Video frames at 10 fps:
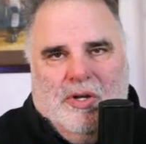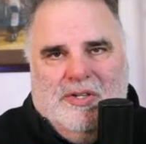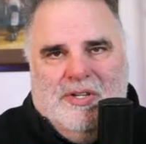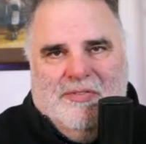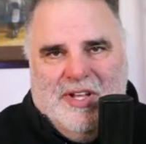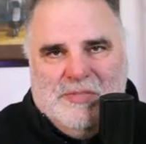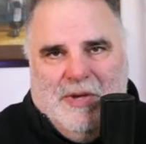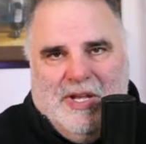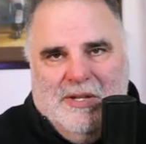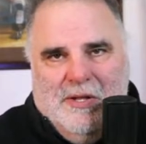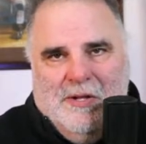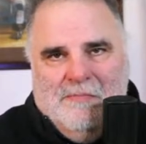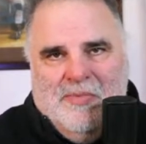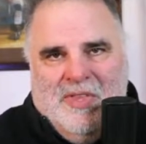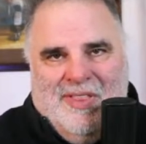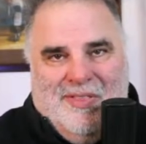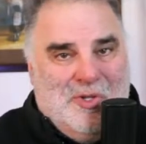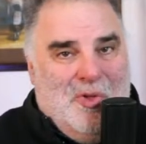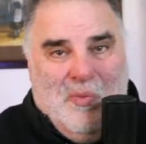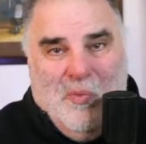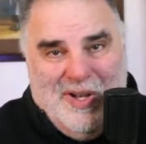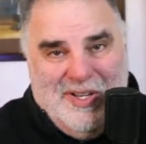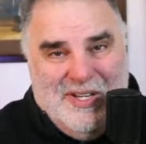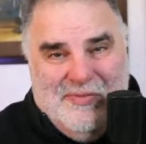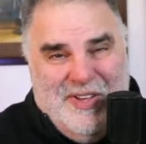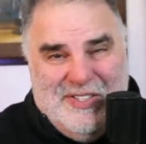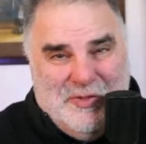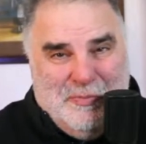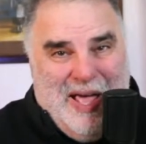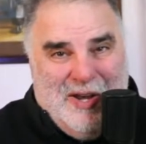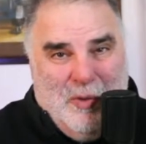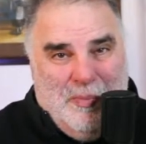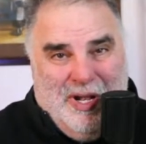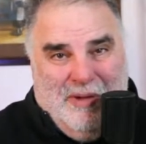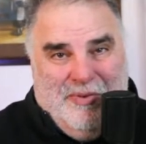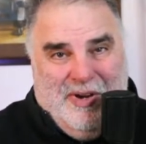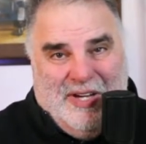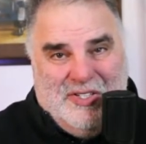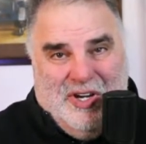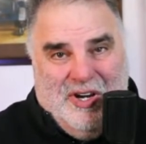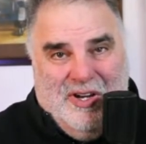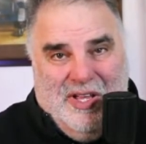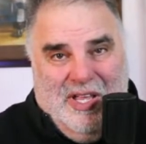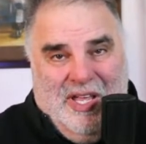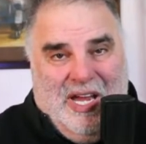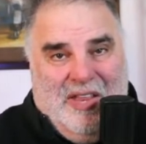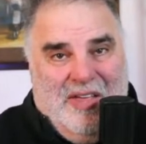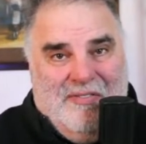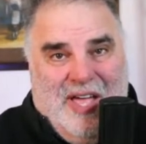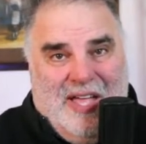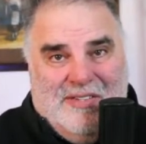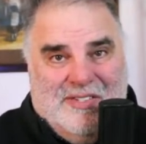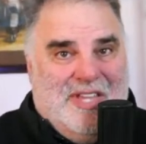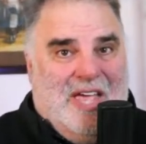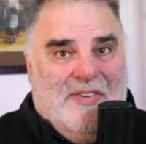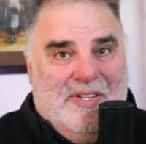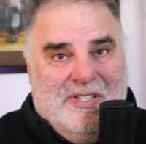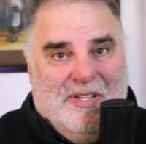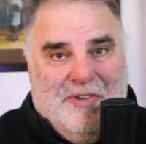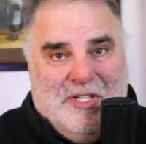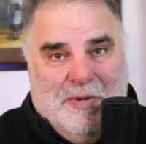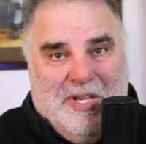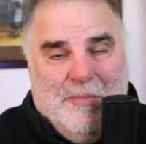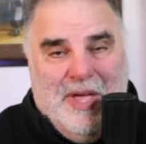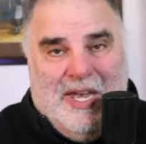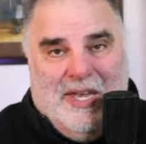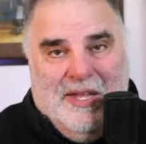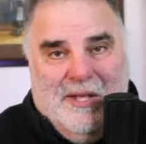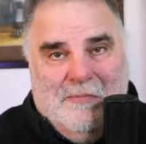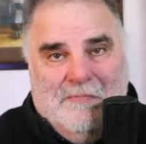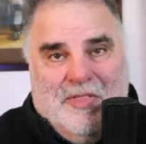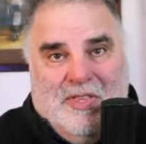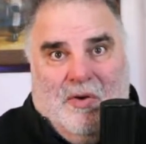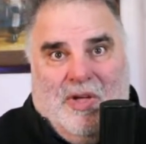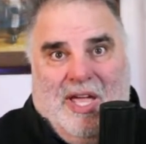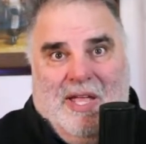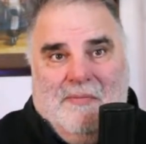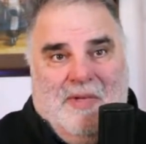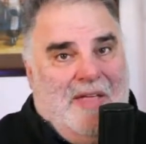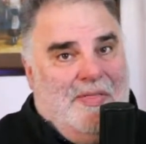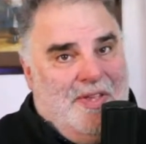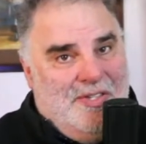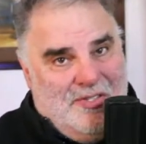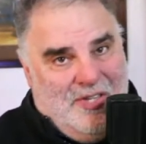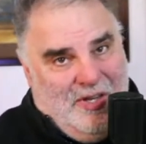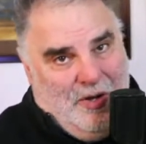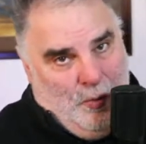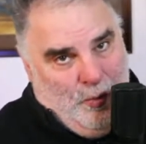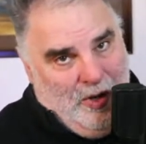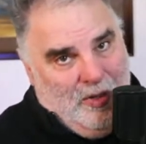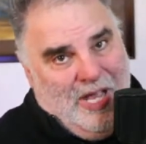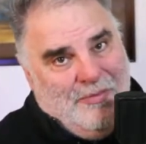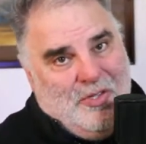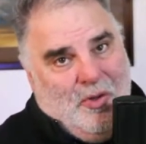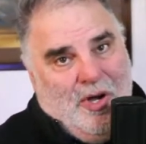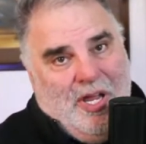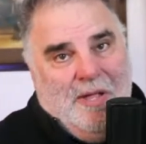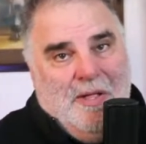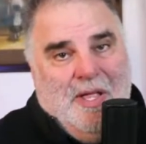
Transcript: a defenseman, there's only 1 defensive spot open up for next year, and they've got 7 defensemen committed. Okay. And this is a real life story.